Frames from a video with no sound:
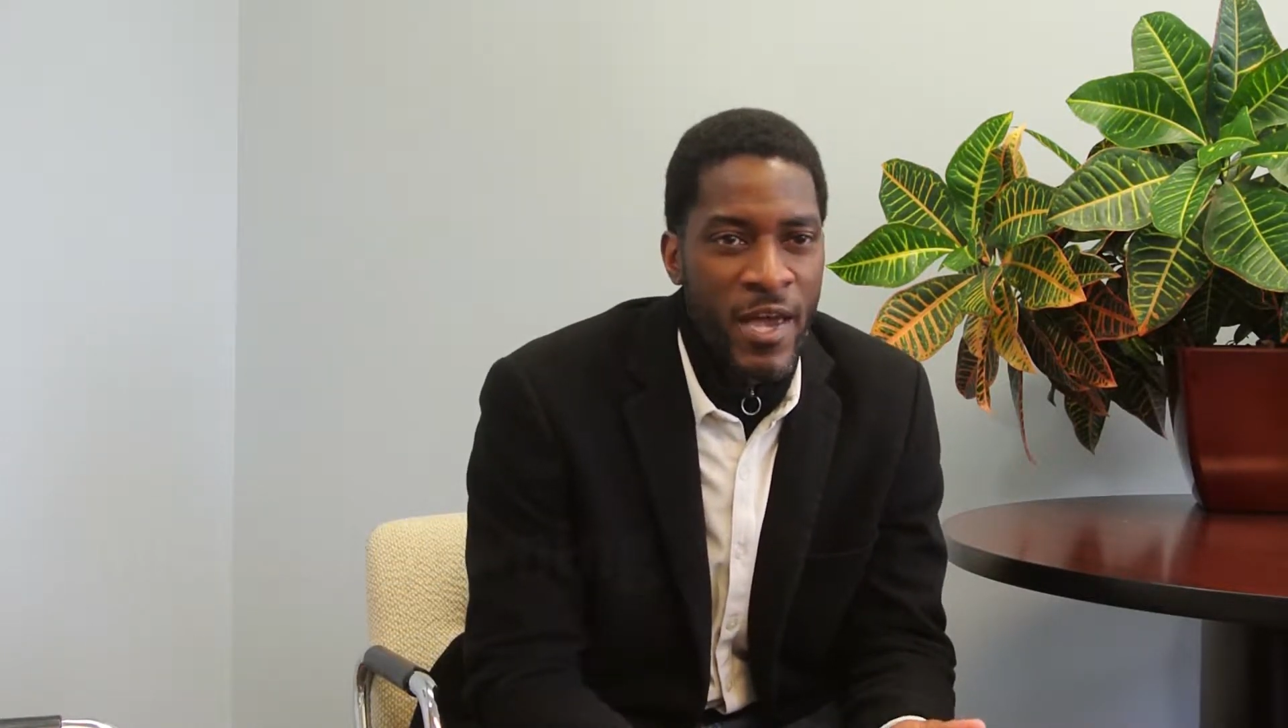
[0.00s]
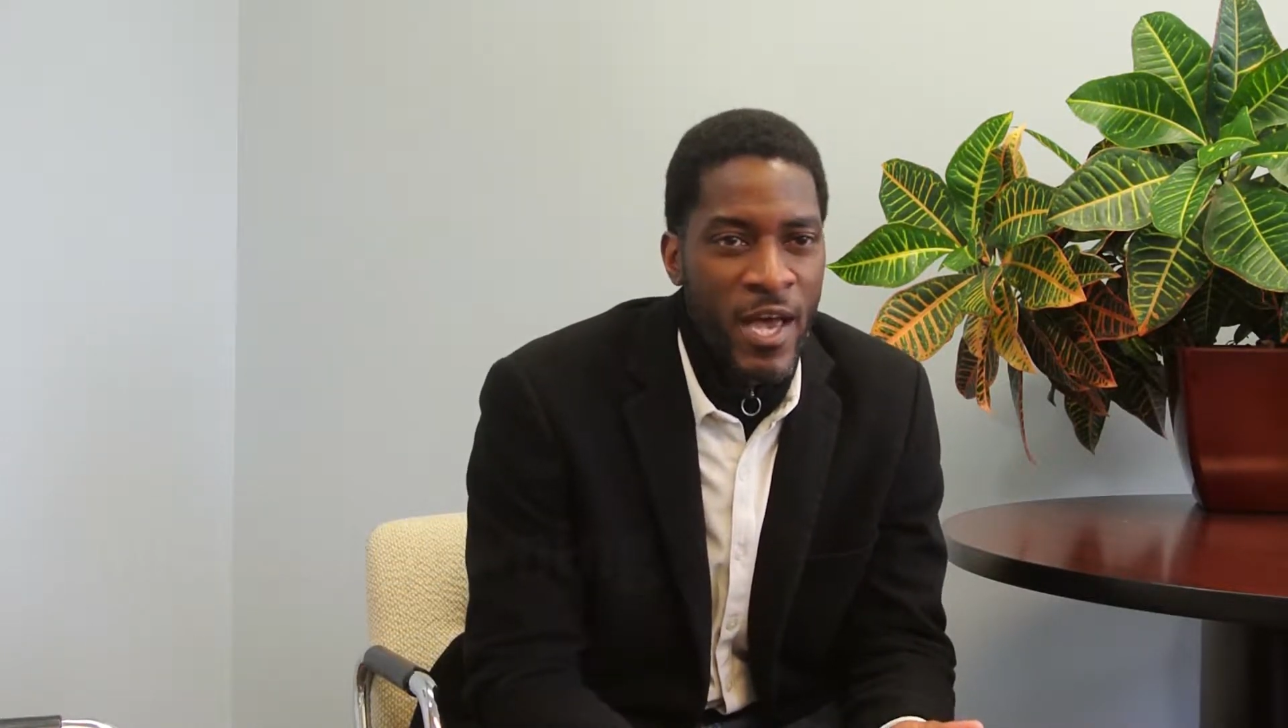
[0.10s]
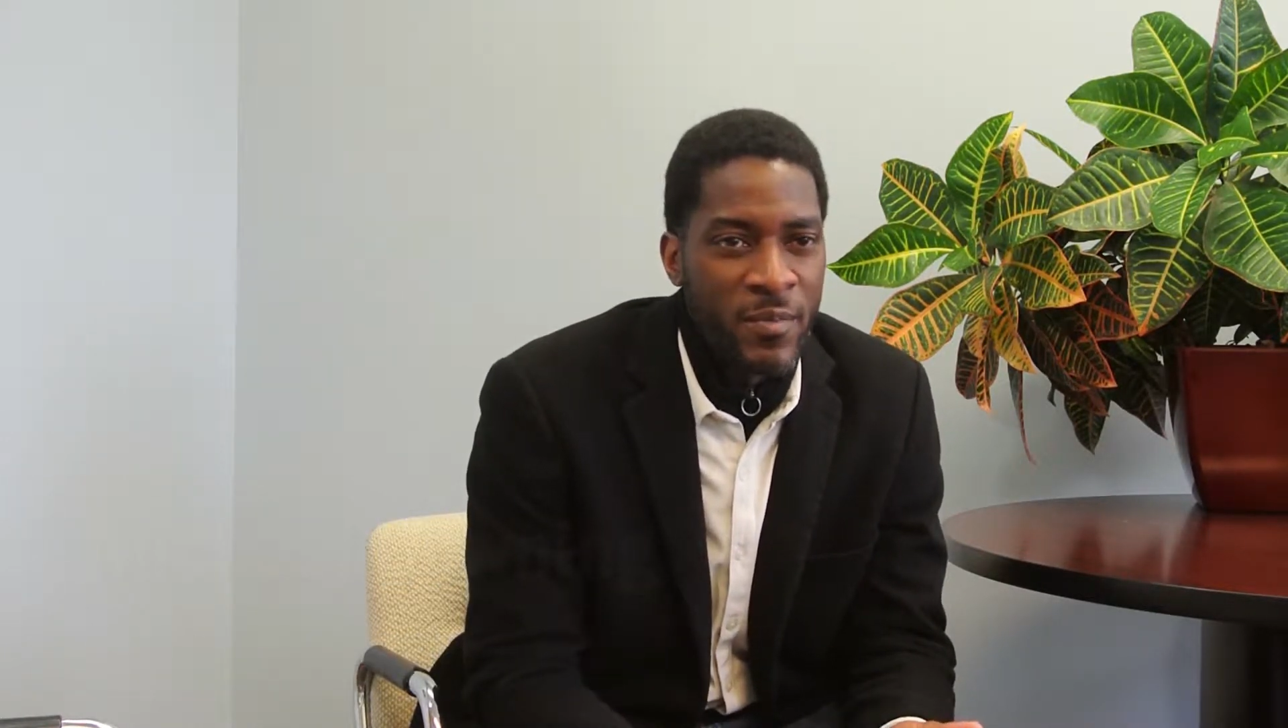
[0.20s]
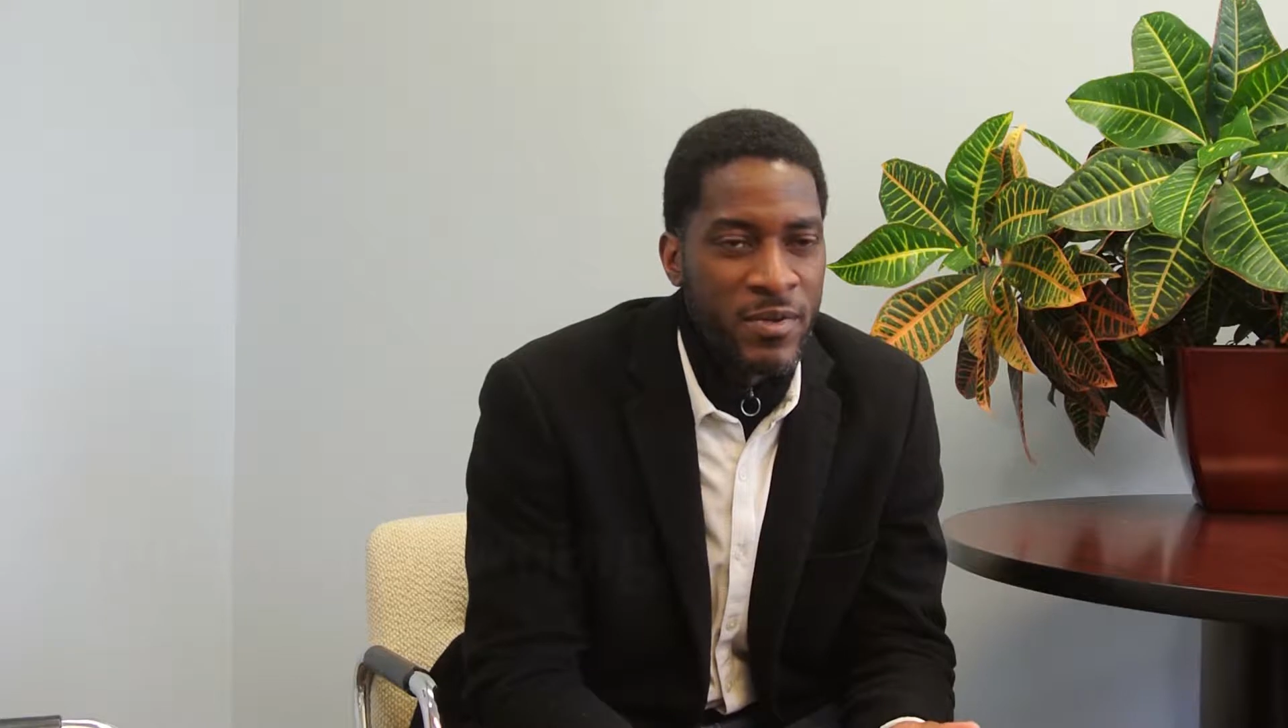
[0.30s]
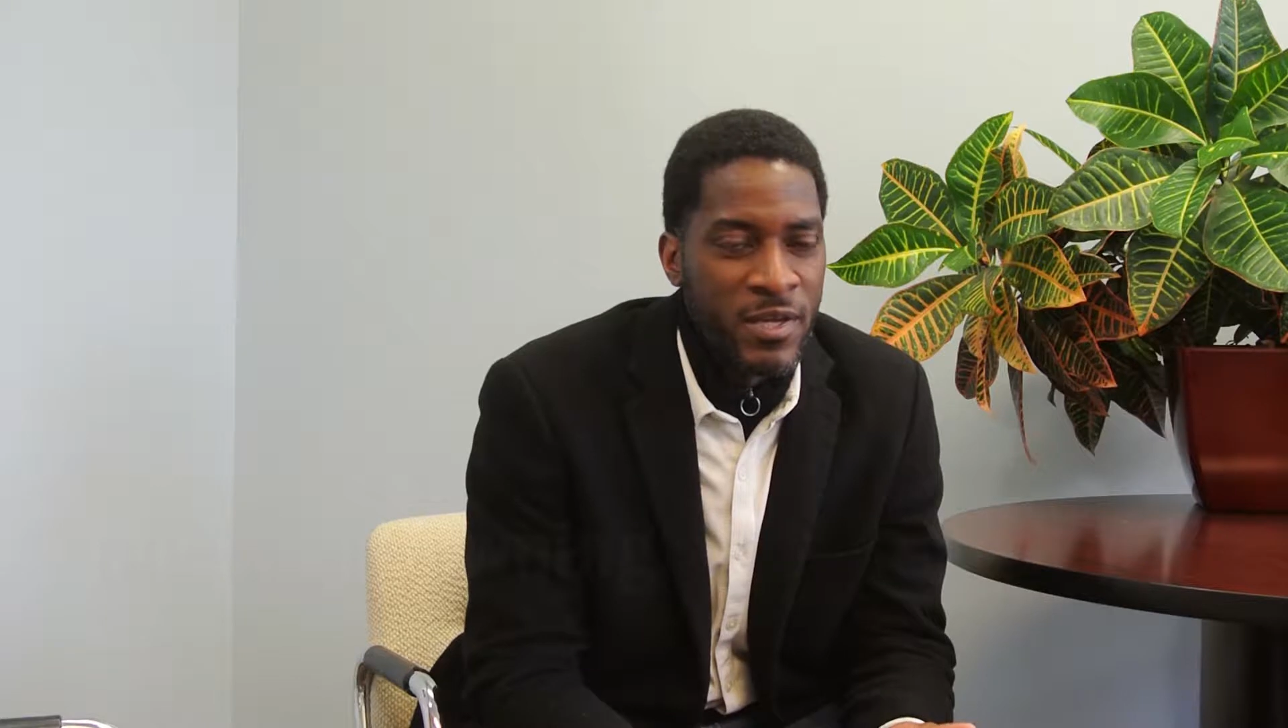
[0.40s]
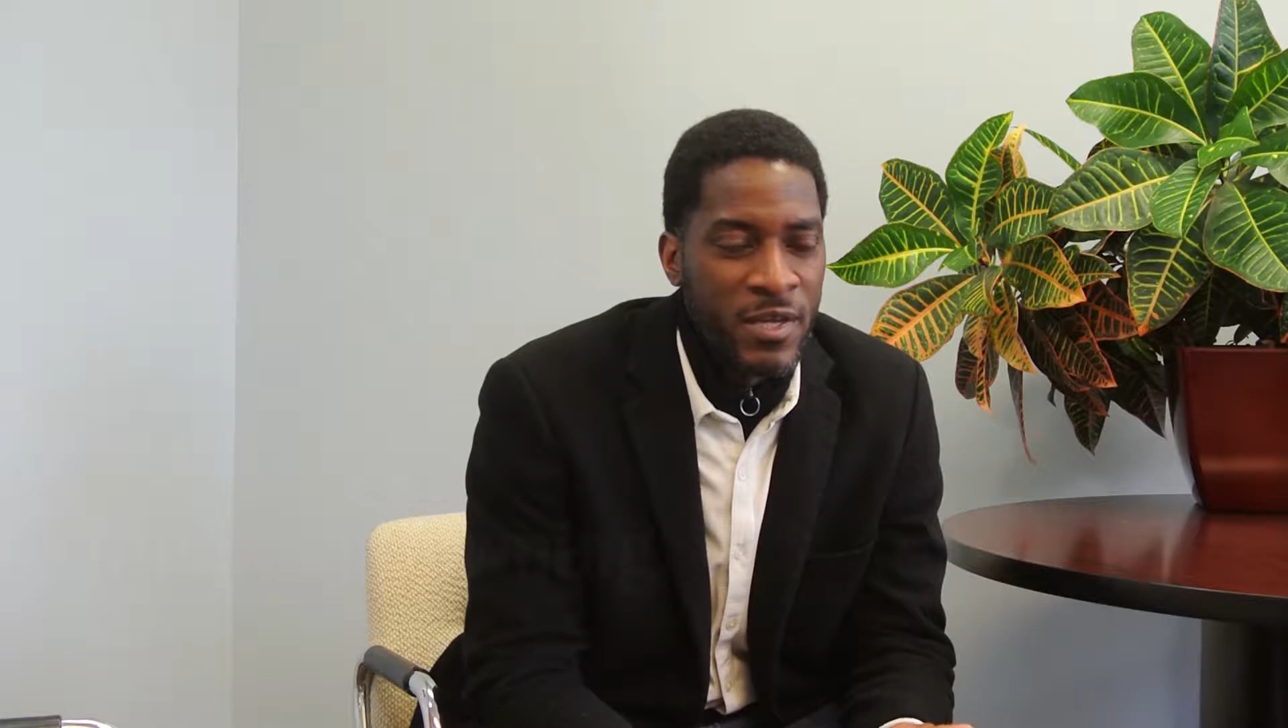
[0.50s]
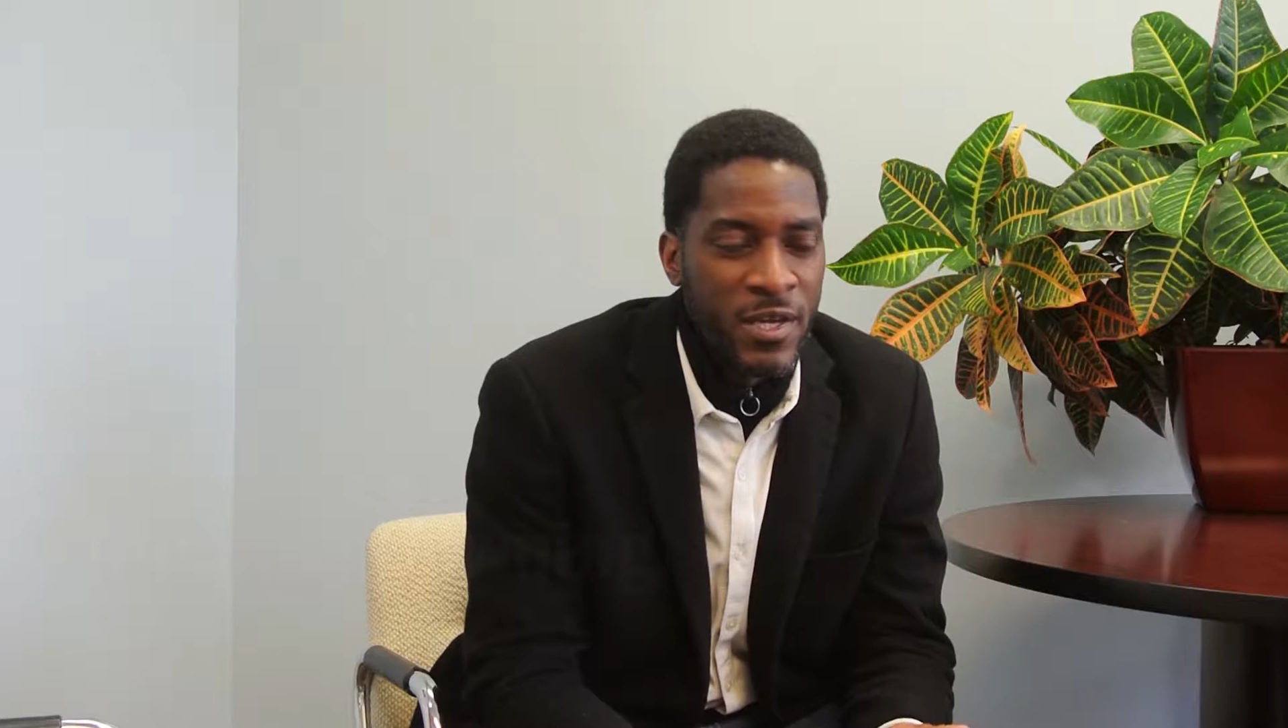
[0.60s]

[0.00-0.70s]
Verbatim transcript: happening